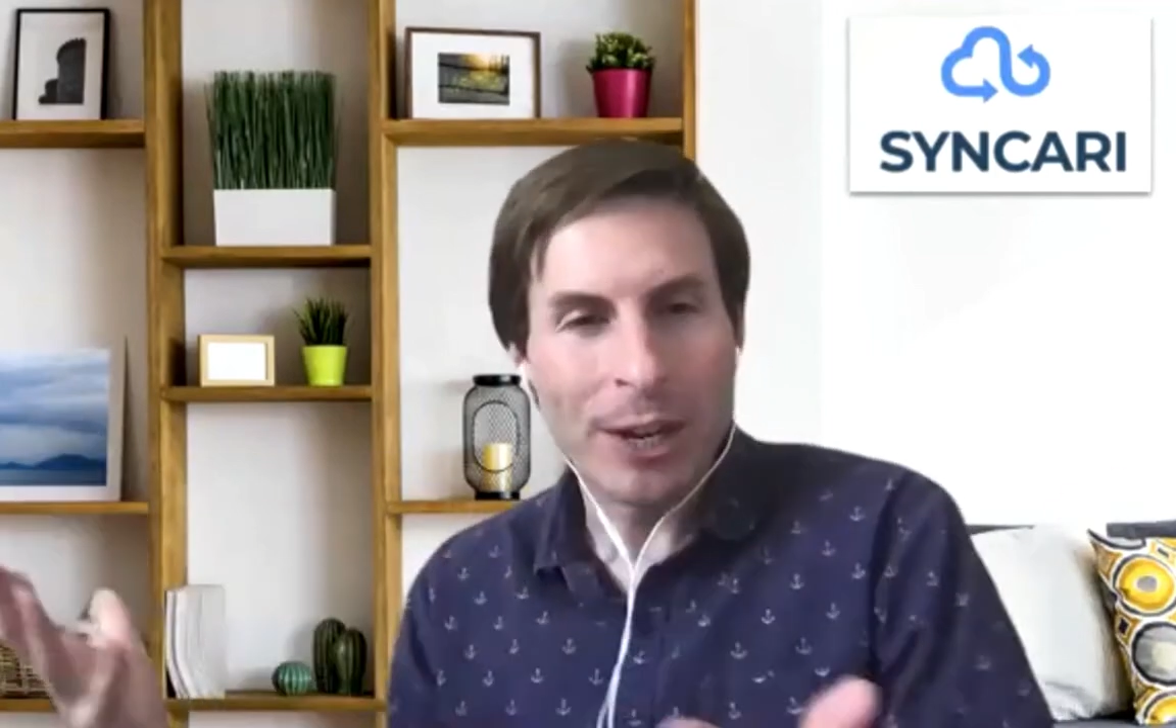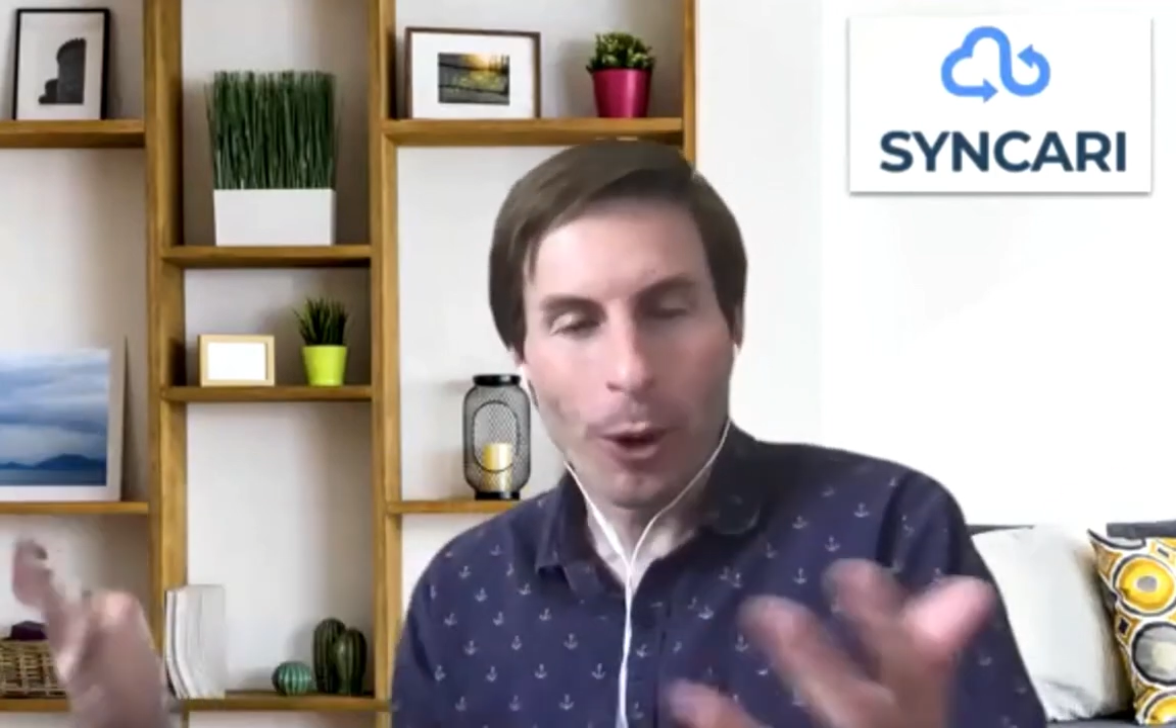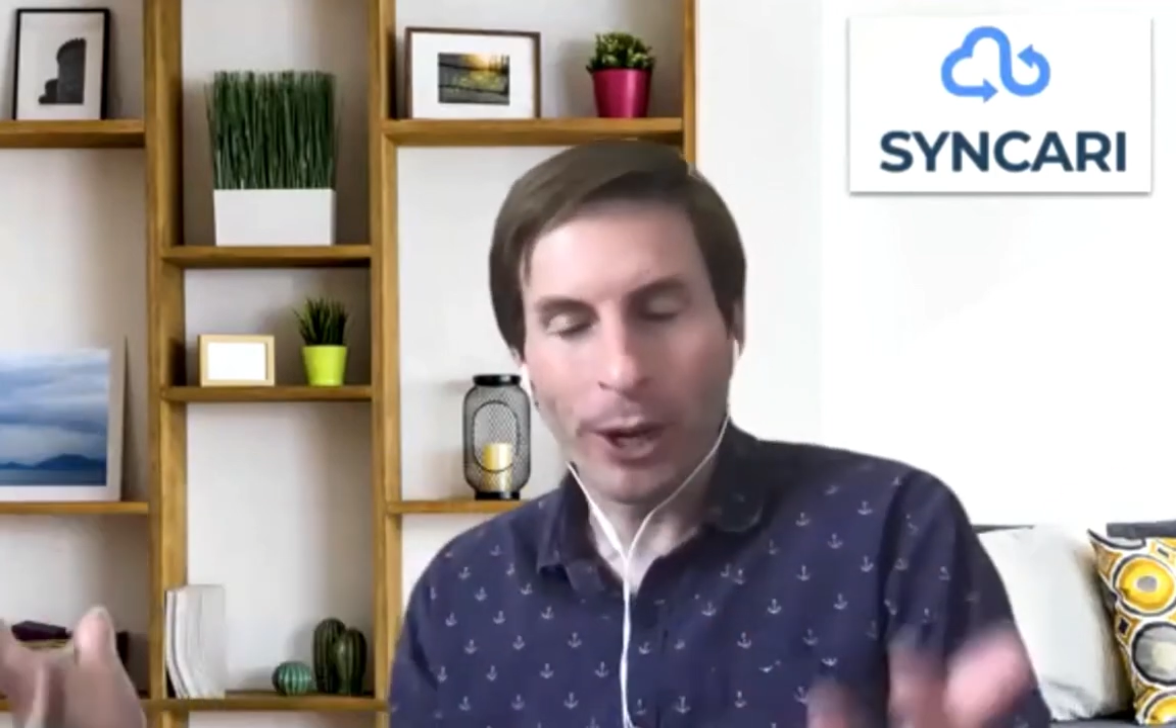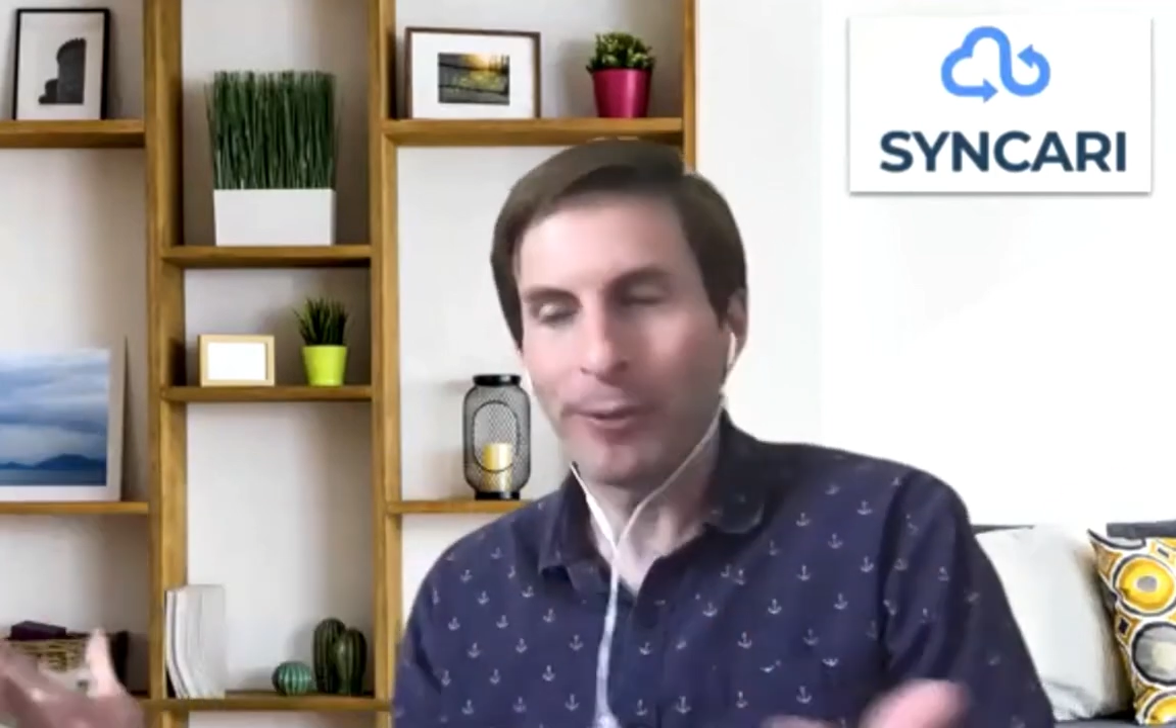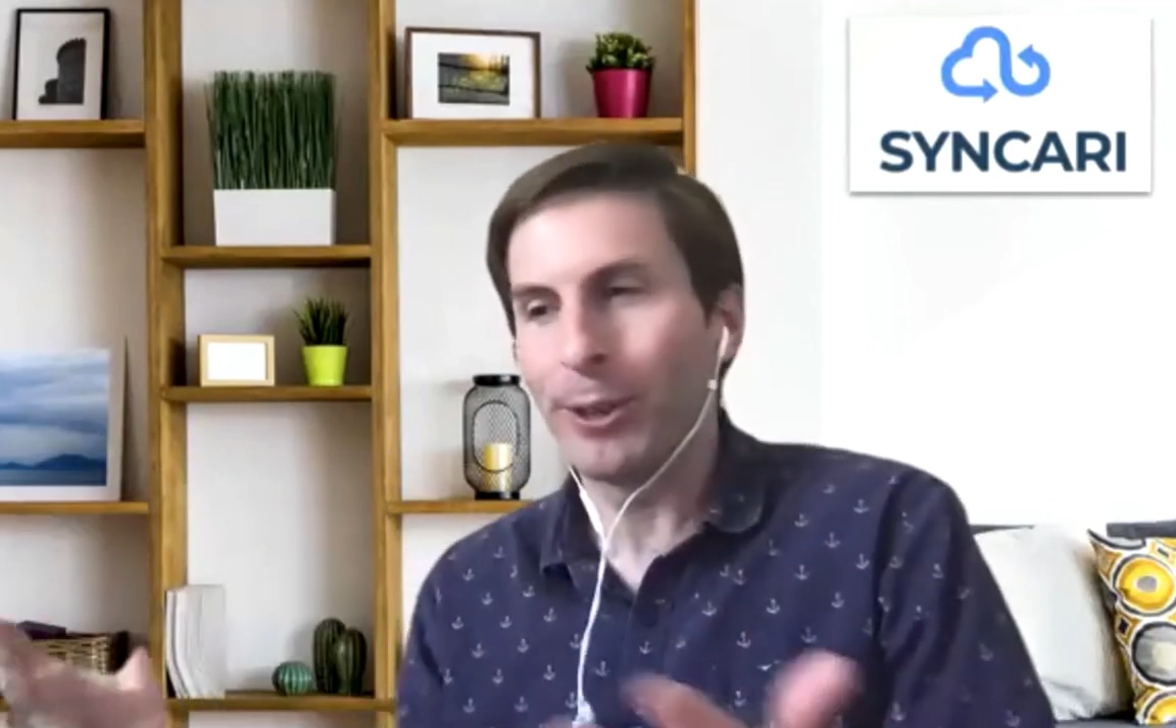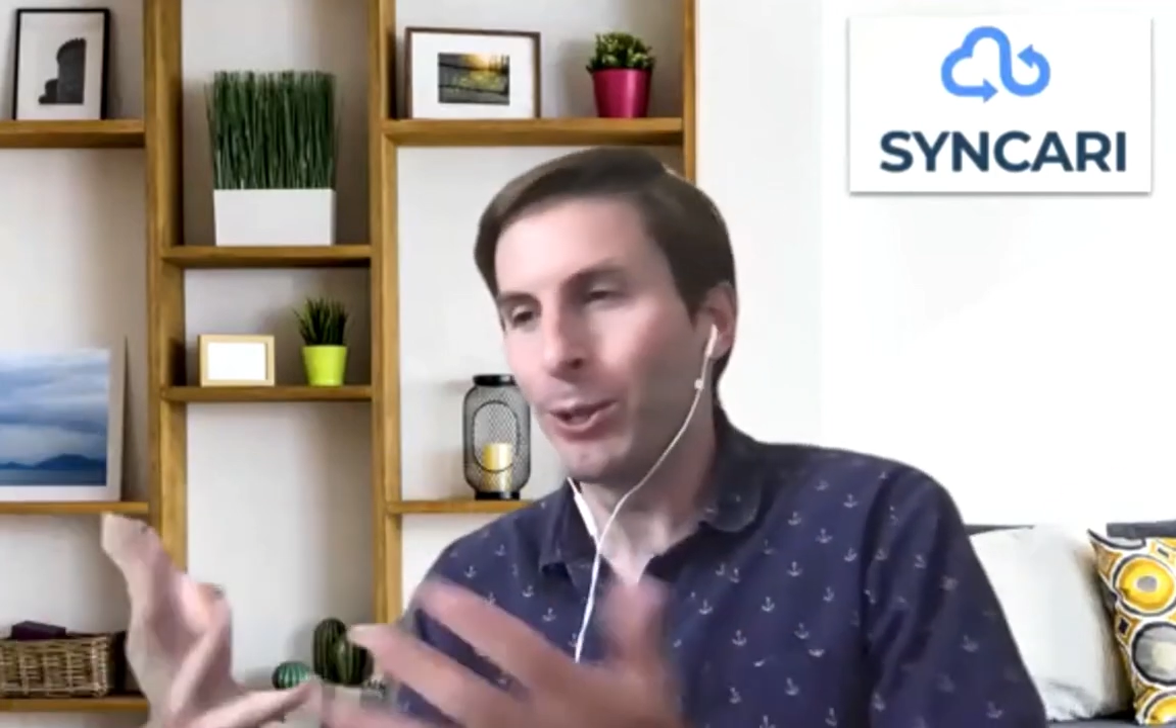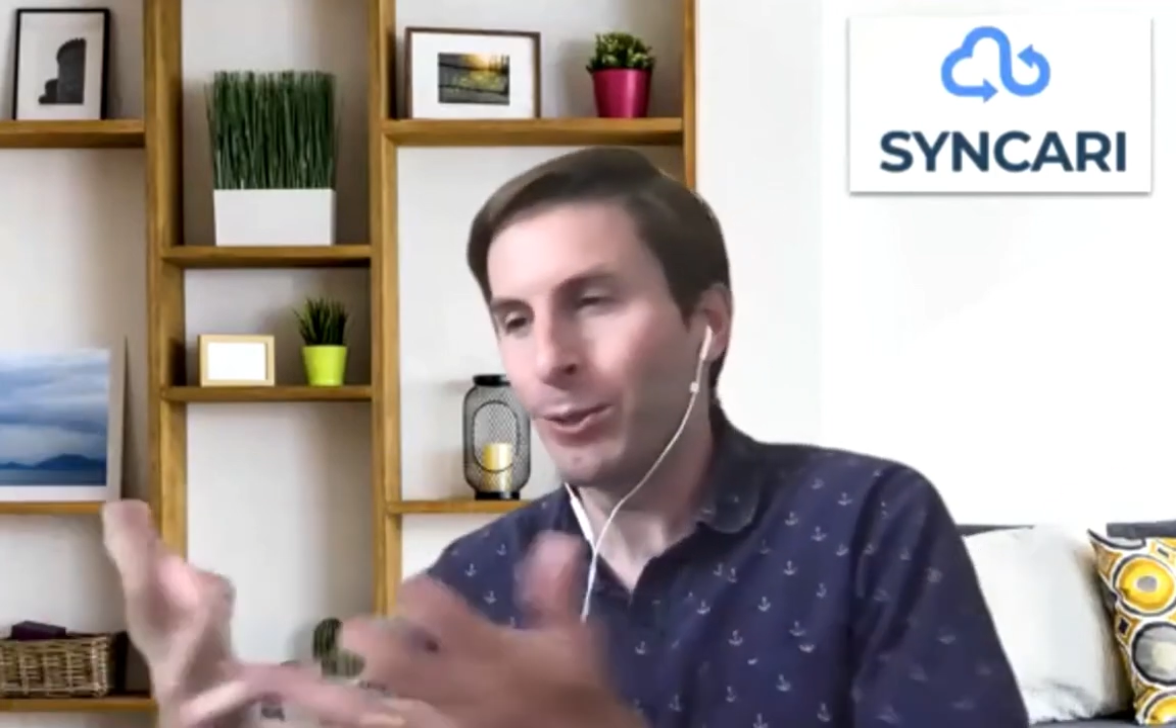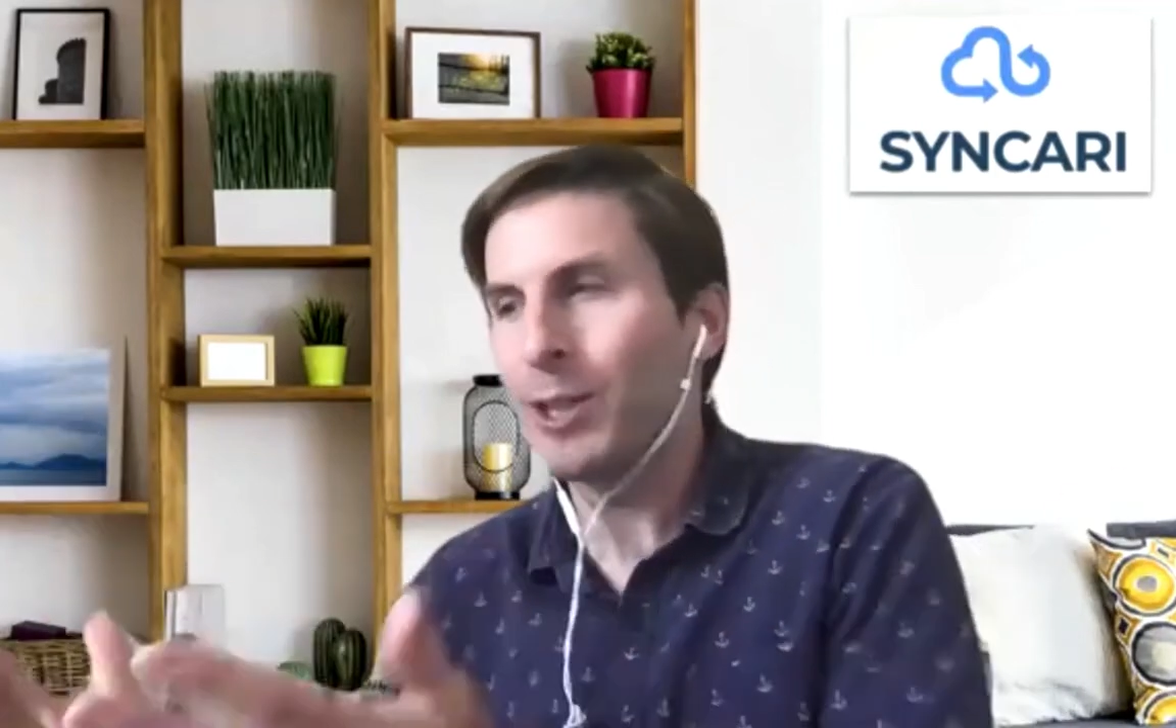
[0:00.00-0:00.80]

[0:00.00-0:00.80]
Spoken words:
workflows